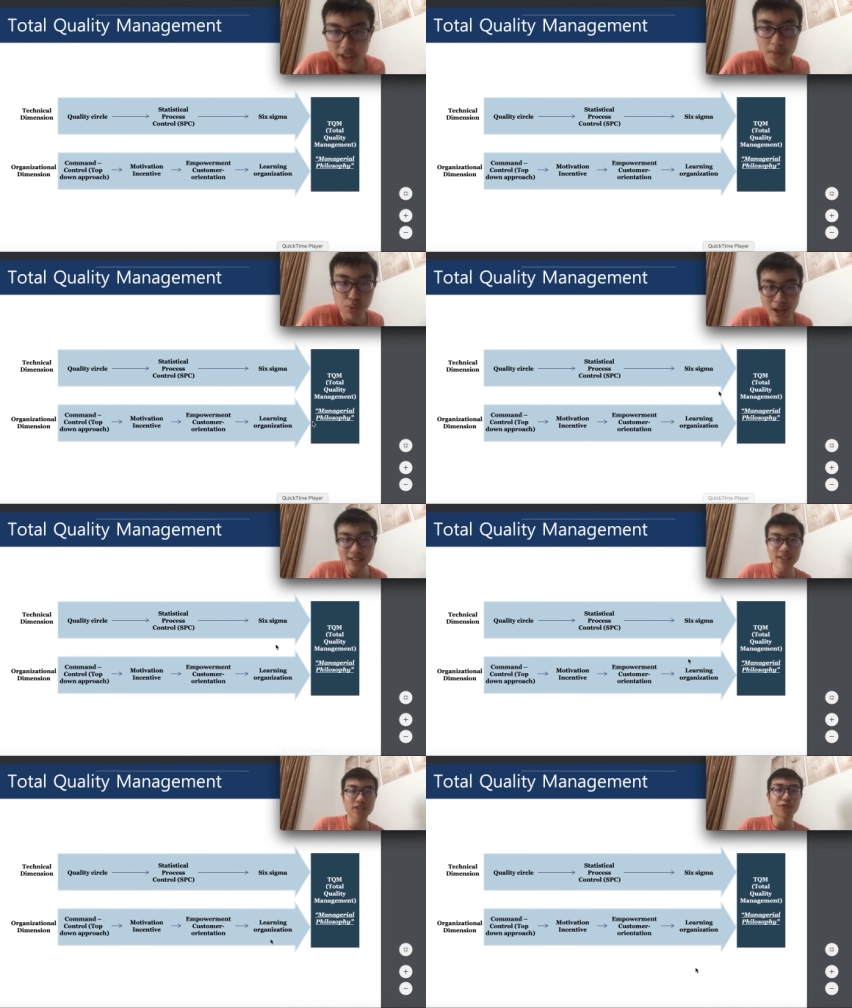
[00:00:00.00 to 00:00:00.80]
the
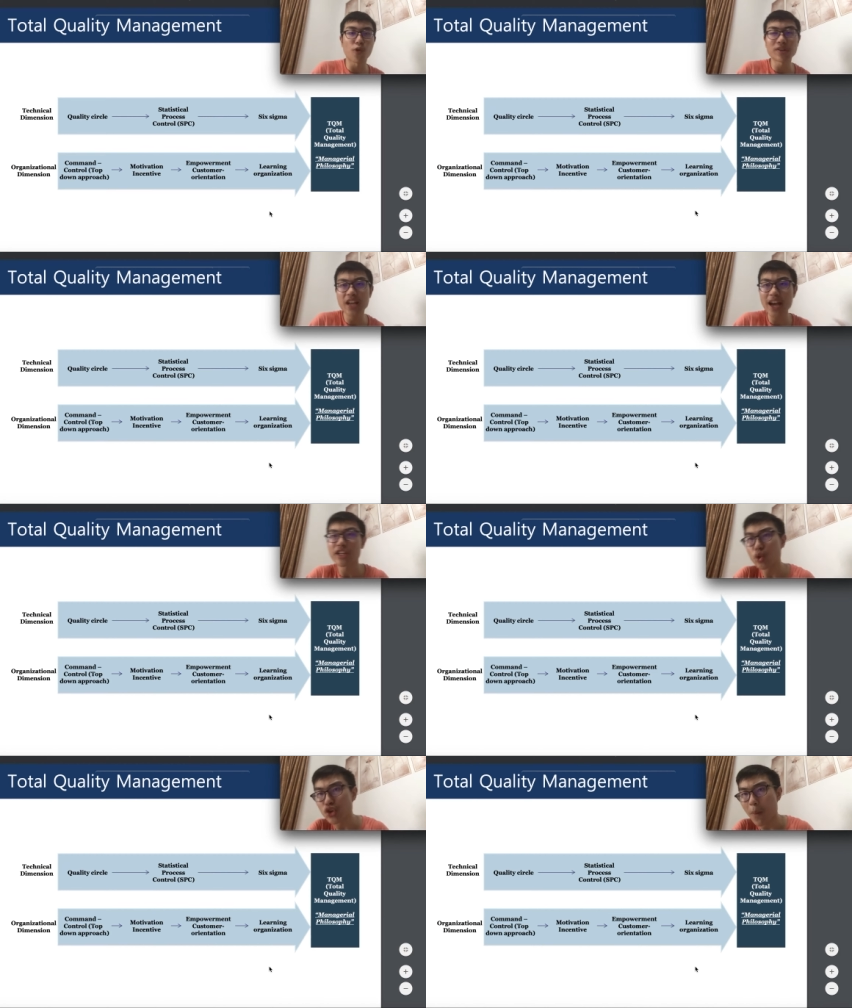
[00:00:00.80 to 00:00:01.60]
processes for
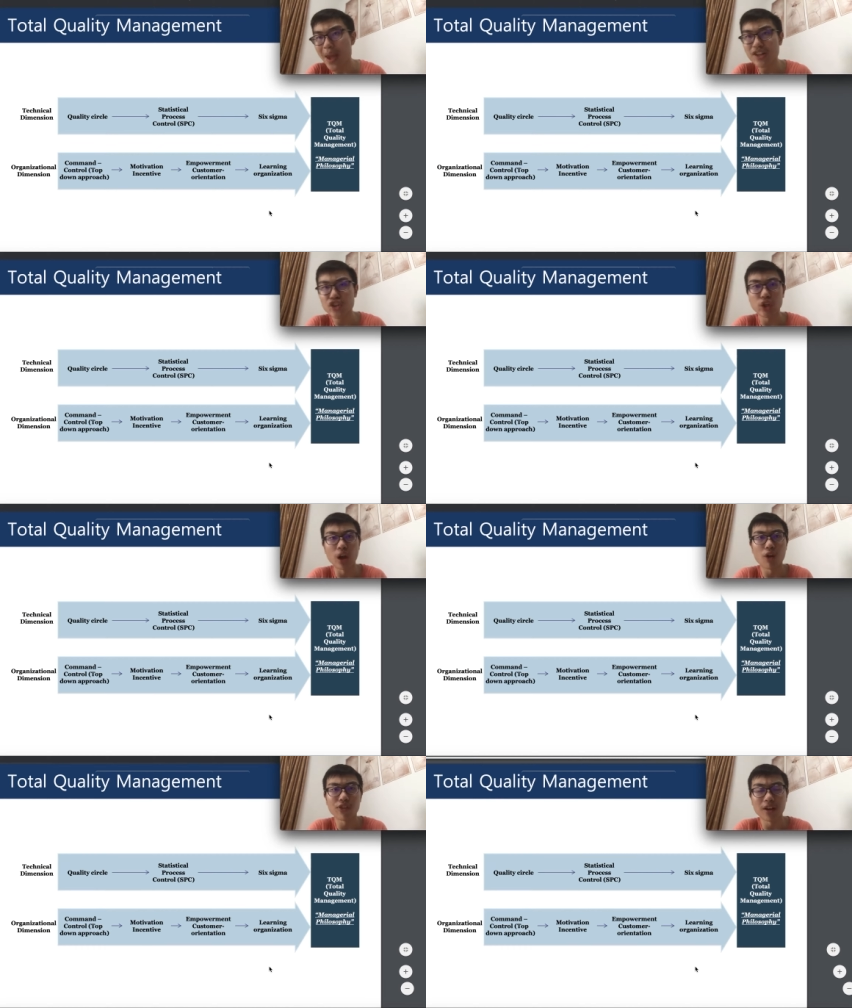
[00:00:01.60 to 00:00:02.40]
technical dimension
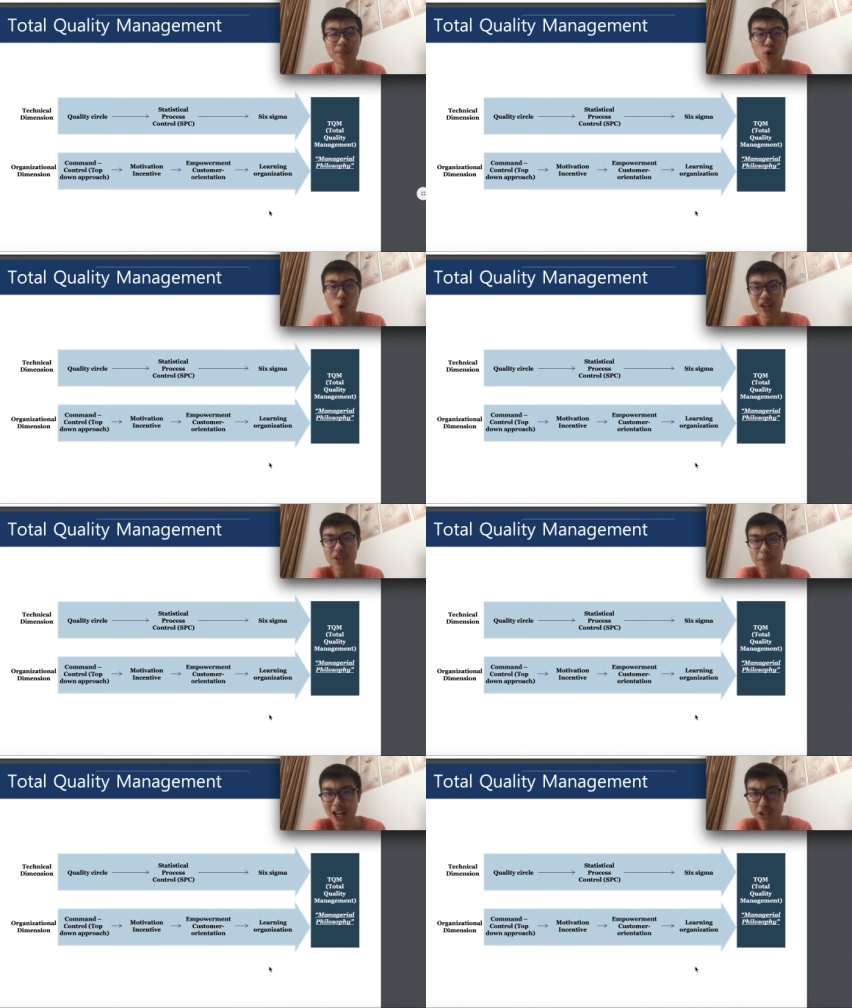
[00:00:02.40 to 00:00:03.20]
of a uh, quality
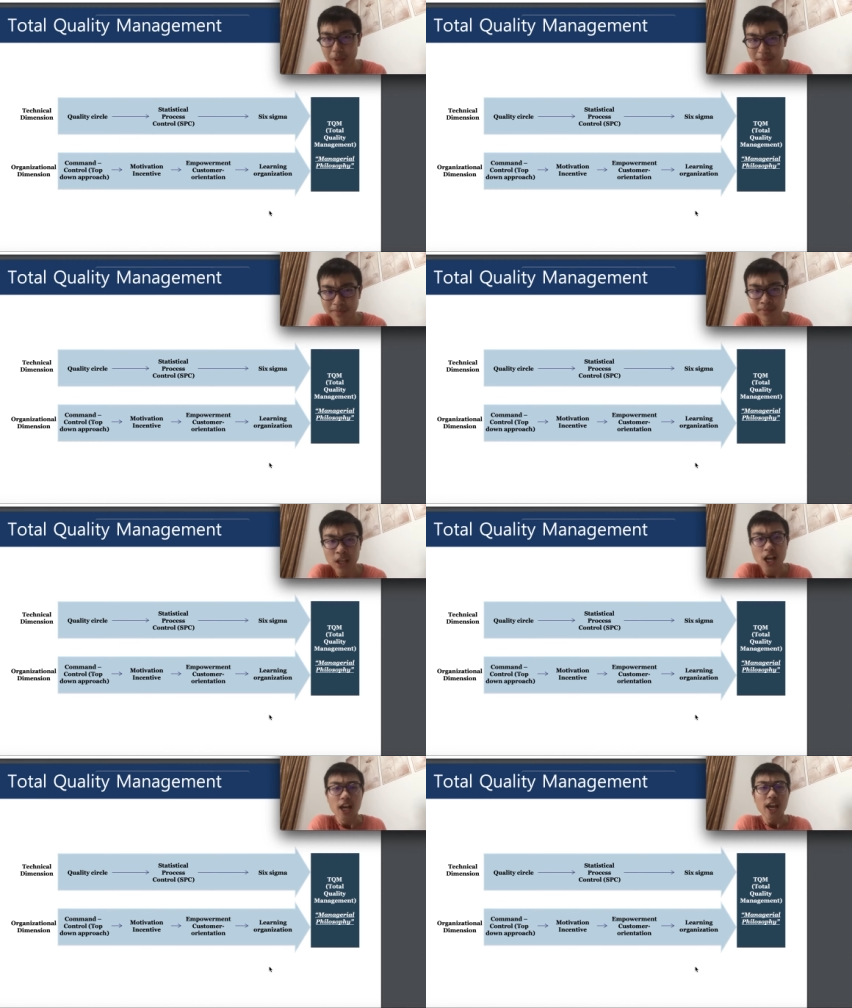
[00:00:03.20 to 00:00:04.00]
management.
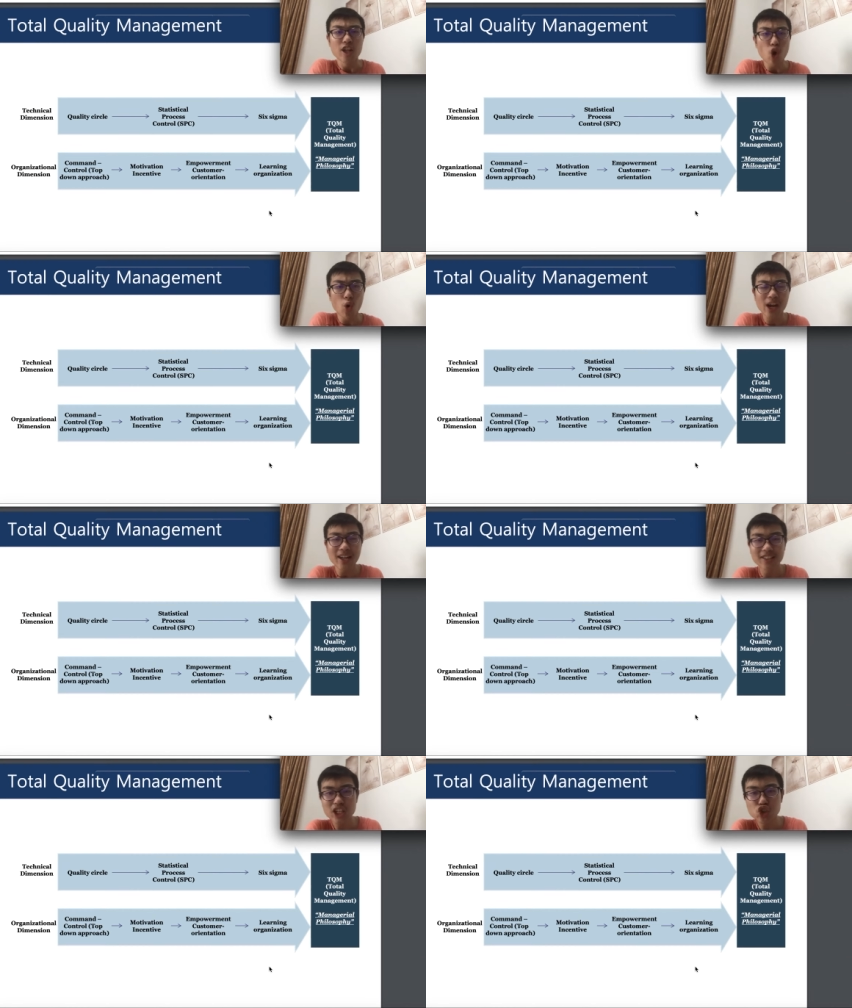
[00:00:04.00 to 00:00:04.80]
In the
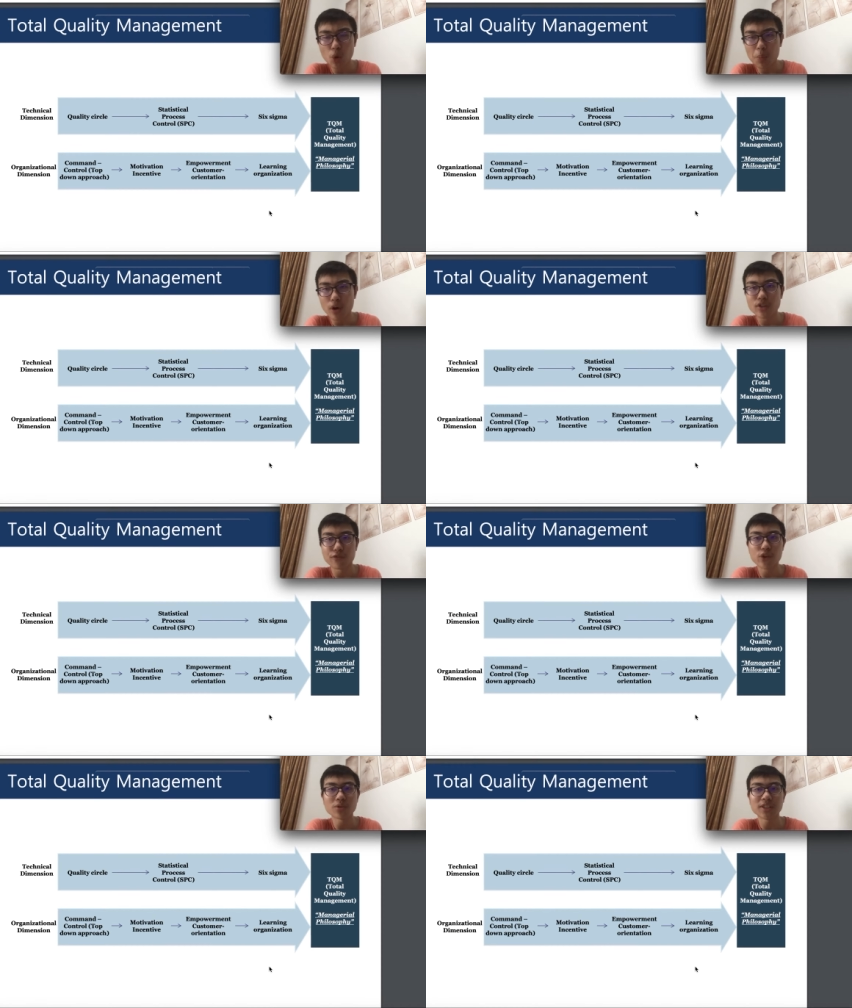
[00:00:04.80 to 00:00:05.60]
organizational point of
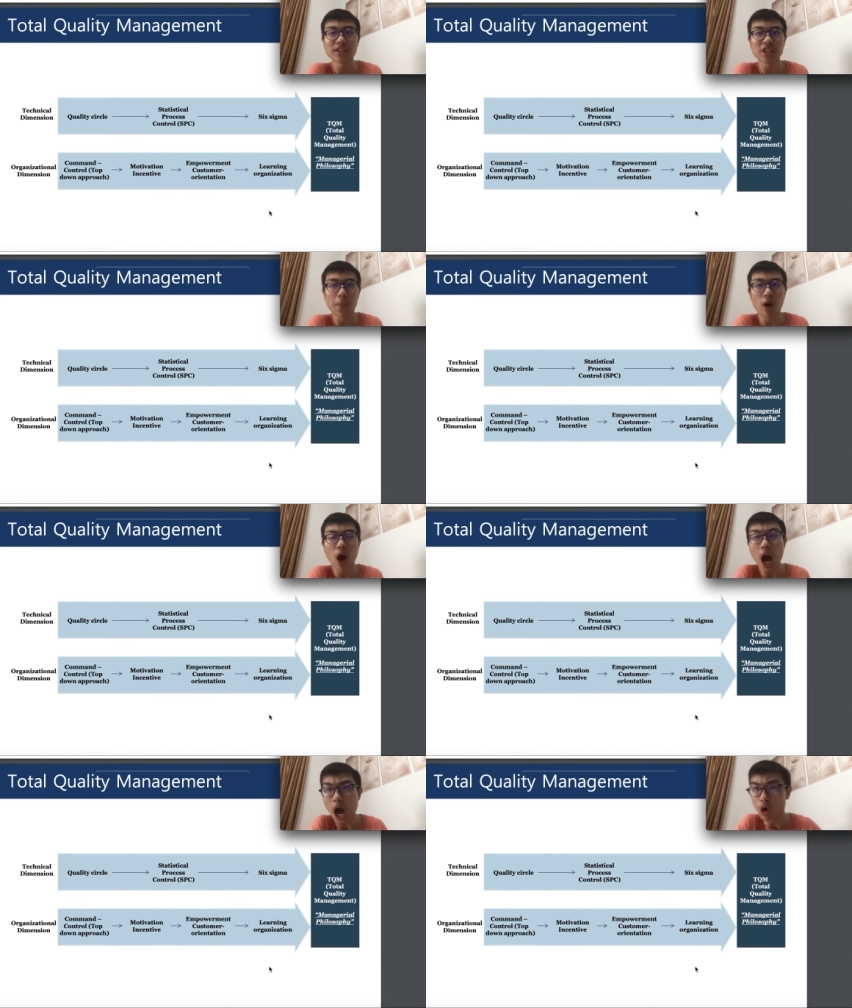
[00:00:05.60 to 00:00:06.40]
view, this is about
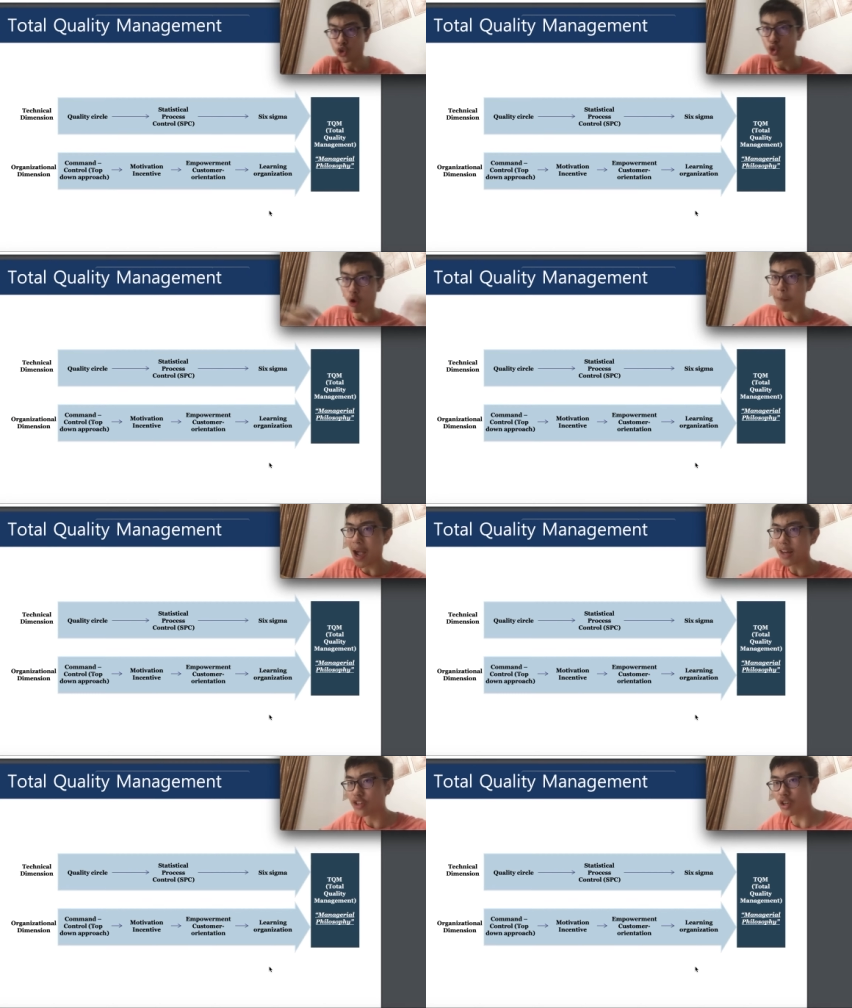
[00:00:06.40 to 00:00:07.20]
how do a
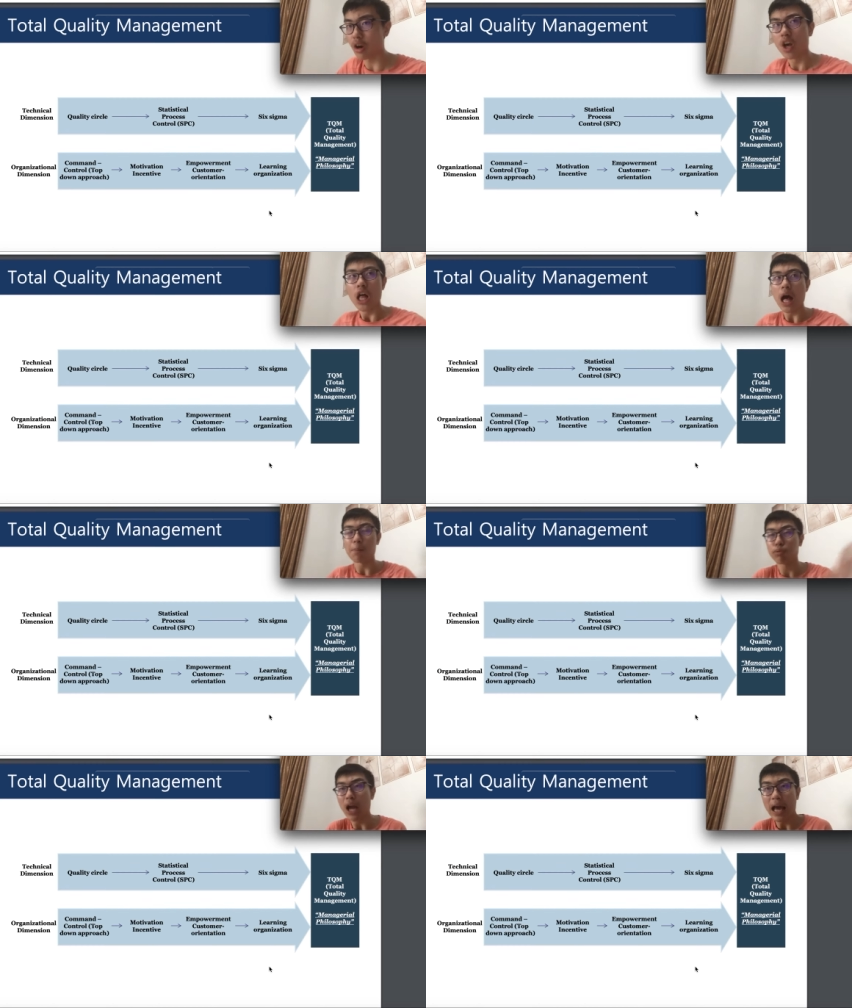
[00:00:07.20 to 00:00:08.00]
manager
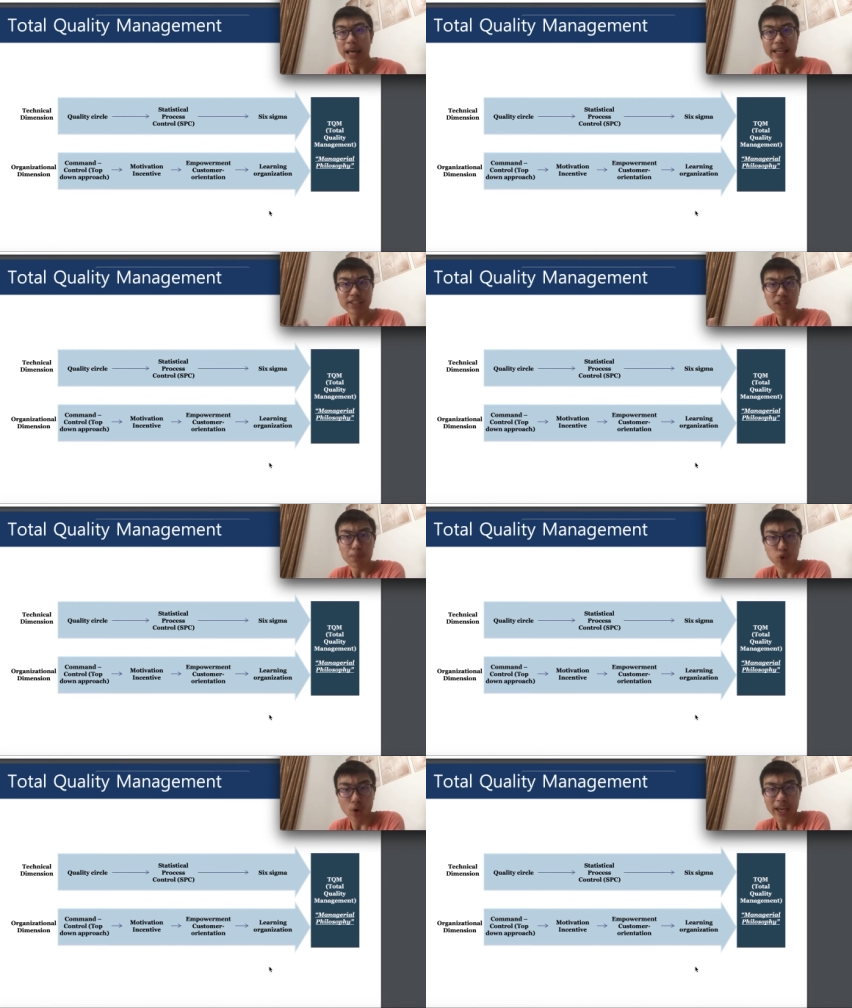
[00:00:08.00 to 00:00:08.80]
apply his
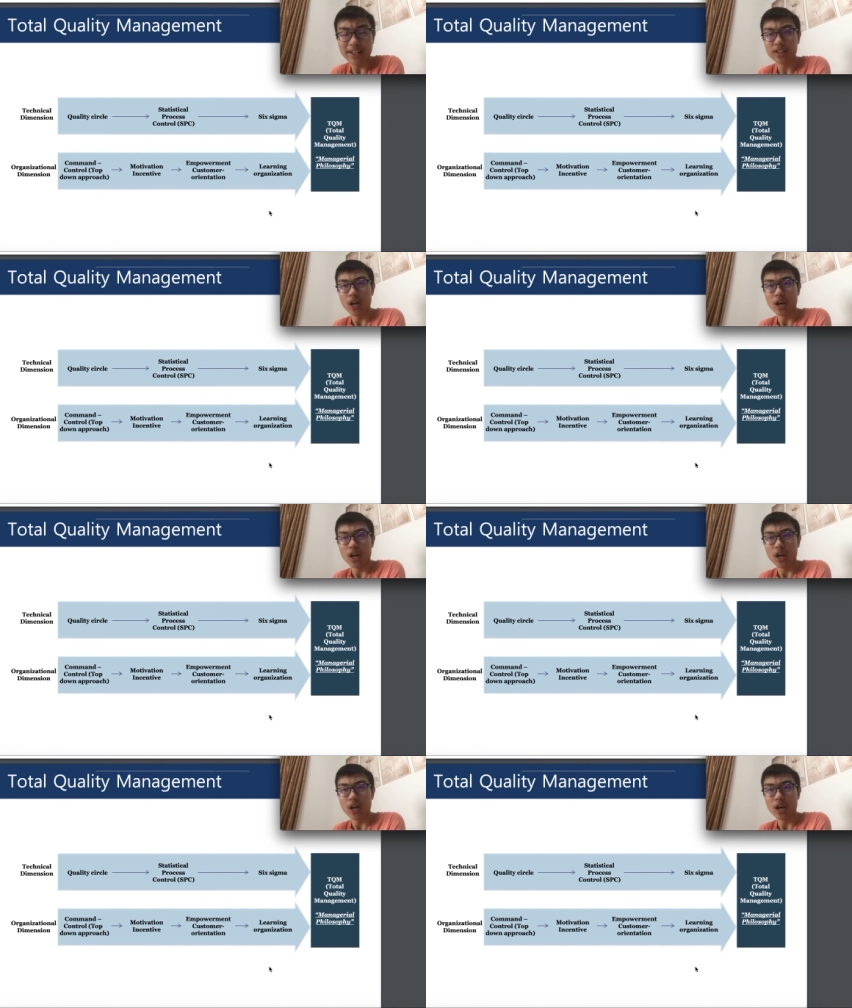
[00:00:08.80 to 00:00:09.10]
employees